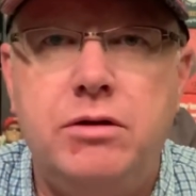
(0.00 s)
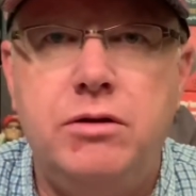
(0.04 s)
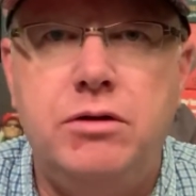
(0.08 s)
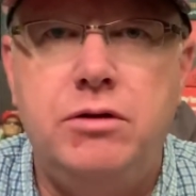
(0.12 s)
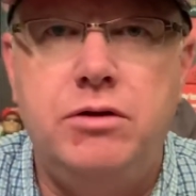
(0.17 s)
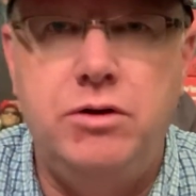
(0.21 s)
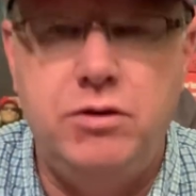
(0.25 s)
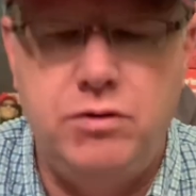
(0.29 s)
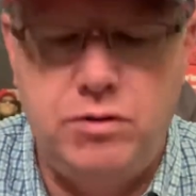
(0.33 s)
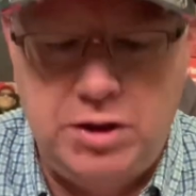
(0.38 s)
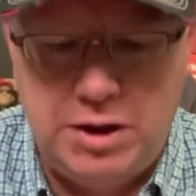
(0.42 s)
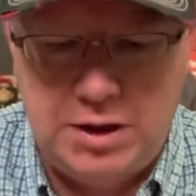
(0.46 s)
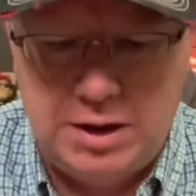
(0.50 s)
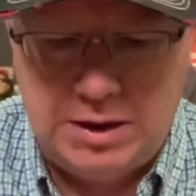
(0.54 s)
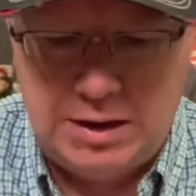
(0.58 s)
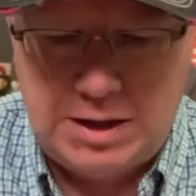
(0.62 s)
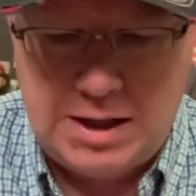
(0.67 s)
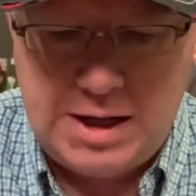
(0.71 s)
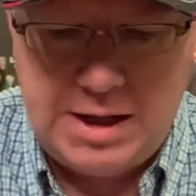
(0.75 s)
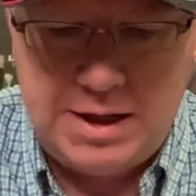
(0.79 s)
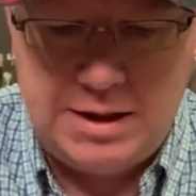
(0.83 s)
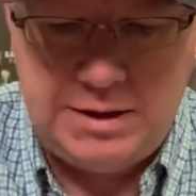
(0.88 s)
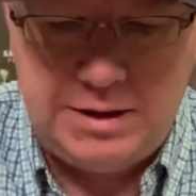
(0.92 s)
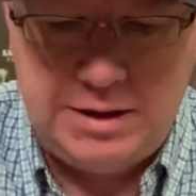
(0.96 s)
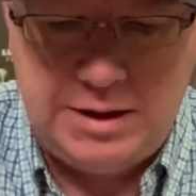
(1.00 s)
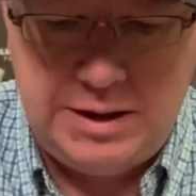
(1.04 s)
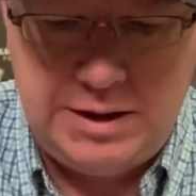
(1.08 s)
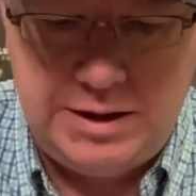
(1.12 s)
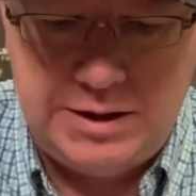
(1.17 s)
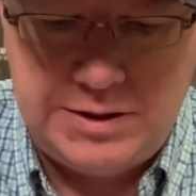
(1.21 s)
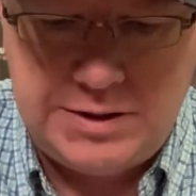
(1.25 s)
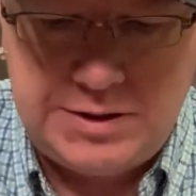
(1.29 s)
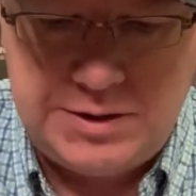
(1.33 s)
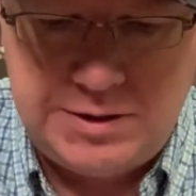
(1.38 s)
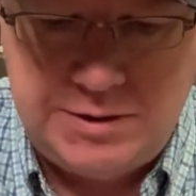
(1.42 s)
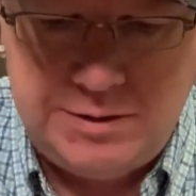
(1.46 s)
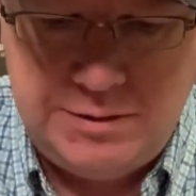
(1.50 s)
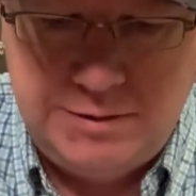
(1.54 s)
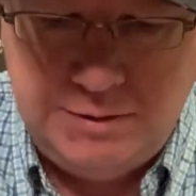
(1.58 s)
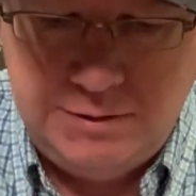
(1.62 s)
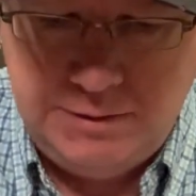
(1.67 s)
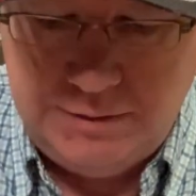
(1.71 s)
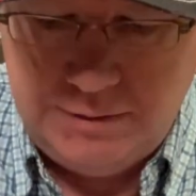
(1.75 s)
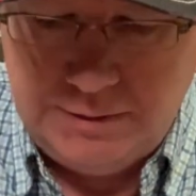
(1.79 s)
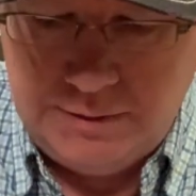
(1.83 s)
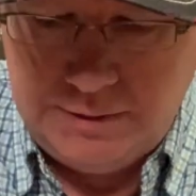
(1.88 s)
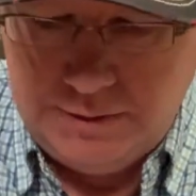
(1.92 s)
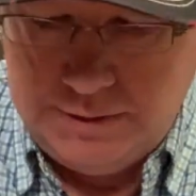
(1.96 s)
doing a lot of these
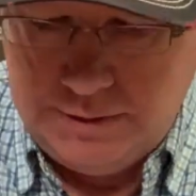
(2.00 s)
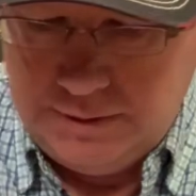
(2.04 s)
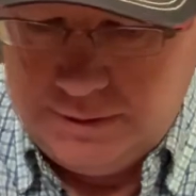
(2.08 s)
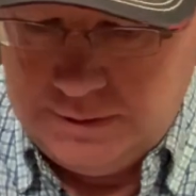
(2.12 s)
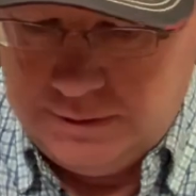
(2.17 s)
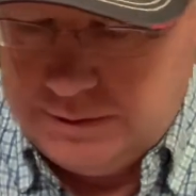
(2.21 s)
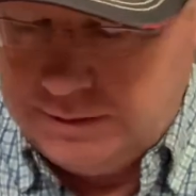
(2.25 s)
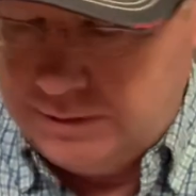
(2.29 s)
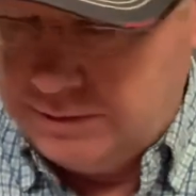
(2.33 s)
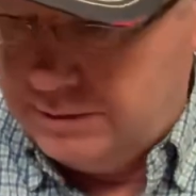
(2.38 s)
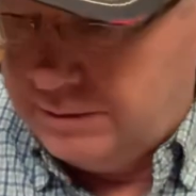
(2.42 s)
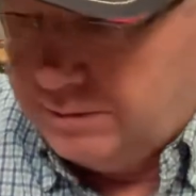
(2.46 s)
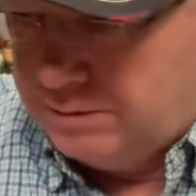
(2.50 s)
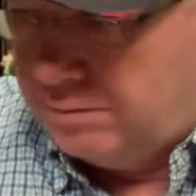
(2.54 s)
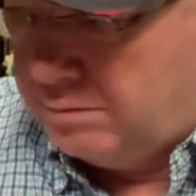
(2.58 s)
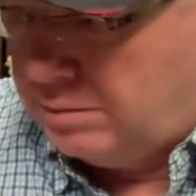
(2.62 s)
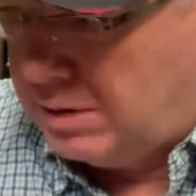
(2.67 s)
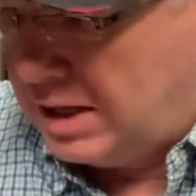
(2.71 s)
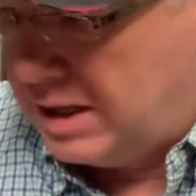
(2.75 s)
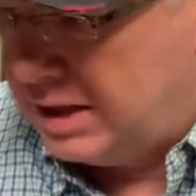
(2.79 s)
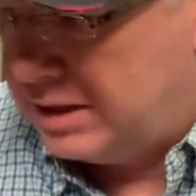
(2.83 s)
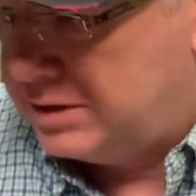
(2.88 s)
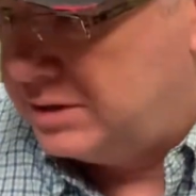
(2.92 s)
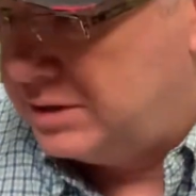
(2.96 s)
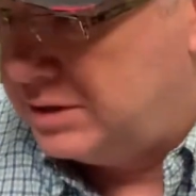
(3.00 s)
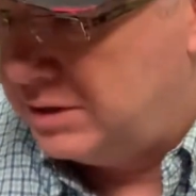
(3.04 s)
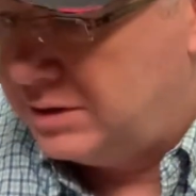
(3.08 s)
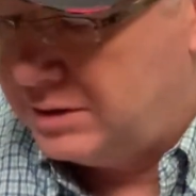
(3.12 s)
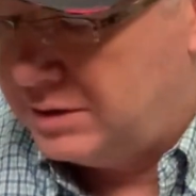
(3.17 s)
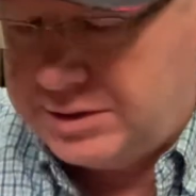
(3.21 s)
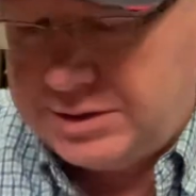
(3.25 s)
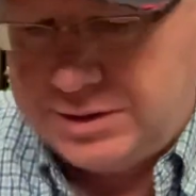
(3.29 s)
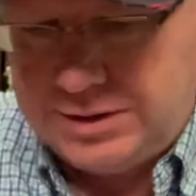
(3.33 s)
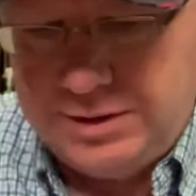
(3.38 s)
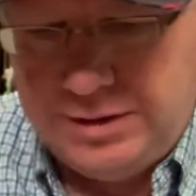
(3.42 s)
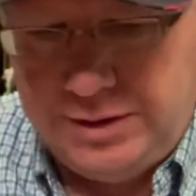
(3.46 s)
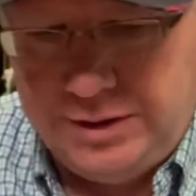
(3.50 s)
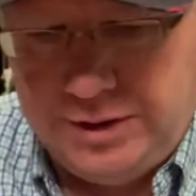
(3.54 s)
boxes,